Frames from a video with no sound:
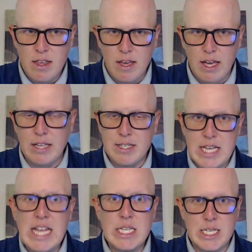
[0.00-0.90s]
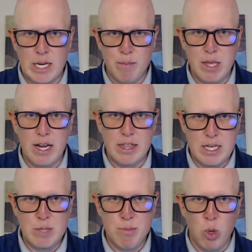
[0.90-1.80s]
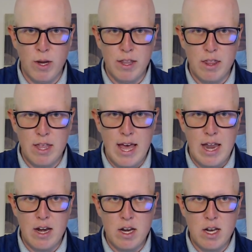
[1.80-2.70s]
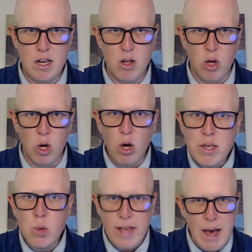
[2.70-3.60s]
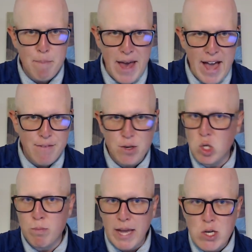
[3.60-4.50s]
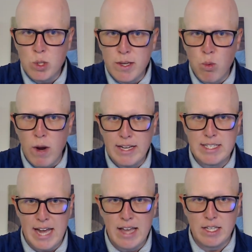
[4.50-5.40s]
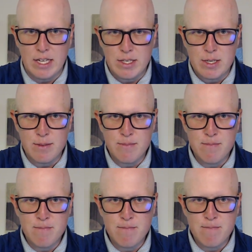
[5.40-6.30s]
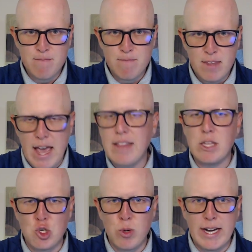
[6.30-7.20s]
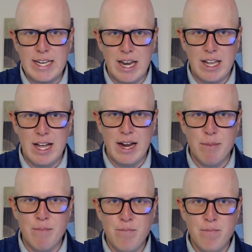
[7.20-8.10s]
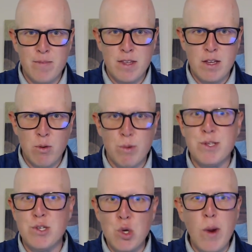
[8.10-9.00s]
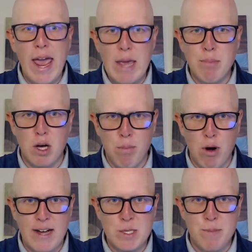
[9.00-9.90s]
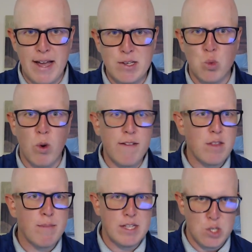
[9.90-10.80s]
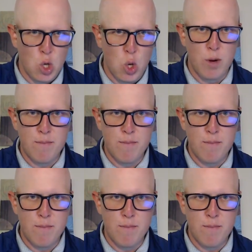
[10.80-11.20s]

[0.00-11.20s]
it says something at this point that all you got back for your major league ready talent at the trade deadline was two A ball prospects, one of them that's hurt,